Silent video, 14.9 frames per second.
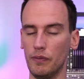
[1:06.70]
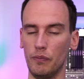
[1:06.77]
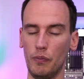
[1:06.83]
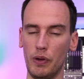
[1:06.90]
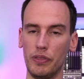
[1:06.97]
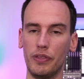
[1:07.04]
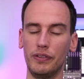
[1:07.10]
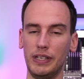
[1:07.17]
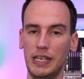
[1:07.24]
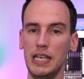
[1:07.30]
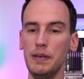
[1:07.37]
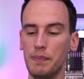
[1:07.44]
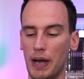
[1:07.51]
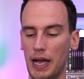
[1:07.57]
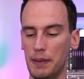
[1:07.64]
with the
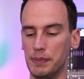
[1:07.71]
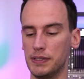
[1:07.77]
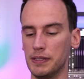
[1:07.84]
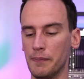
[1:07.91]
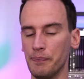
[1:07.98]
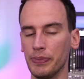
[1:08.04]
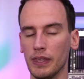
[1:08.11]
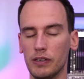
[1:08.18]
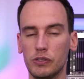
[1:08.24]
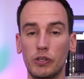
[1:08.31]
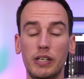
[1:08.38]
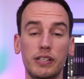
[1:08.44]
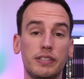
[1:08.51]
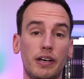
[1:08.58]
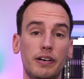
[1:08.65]
heat pipes. So
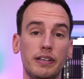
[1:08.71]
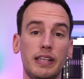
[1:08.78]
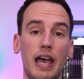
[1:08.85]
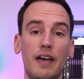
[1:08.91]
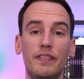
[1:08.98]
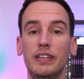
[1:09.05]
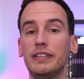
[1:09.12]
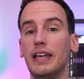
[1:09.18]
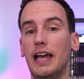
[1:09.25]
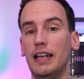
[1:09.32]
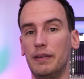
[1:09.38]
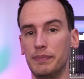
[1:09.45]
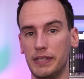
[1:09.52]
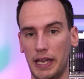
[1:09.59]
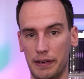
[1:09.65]
they started having the
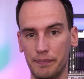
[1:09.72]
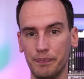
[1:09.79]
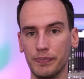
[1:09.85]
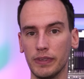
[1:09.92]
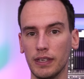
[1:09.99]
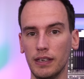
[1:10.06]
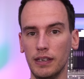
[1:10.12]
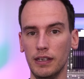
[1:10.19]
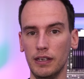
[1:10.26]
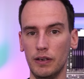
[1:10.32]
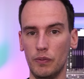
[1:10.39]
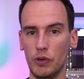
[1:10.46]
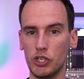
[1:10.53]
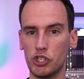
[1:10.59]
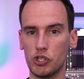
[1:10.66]
LM10,
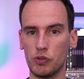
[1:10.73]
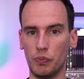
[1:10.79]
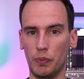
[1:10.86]
which